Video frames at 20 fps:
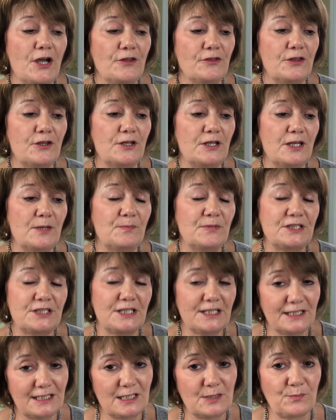The
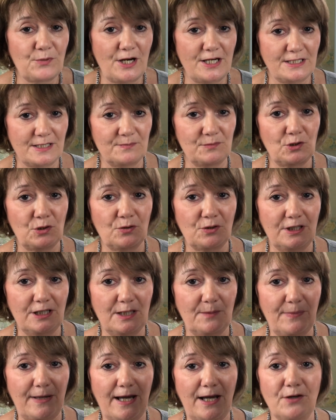particular braid I'm talking
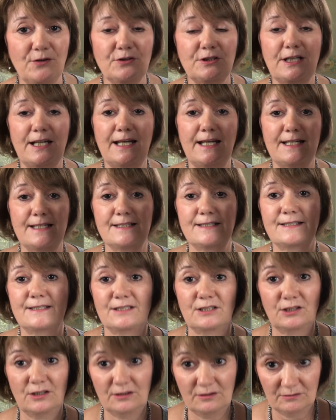about is
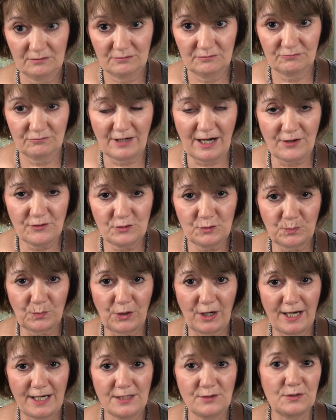round
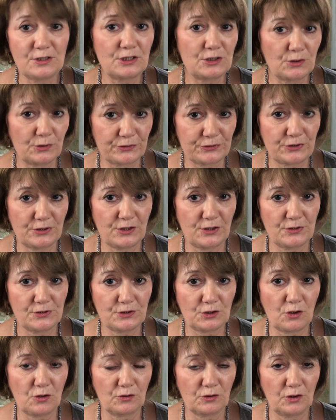braid, which is also known as
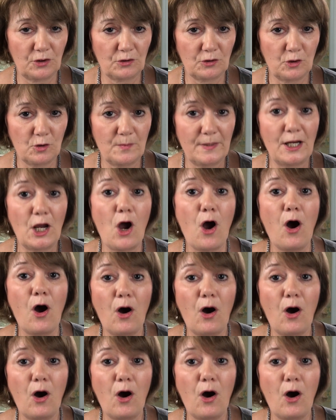Congo gumi,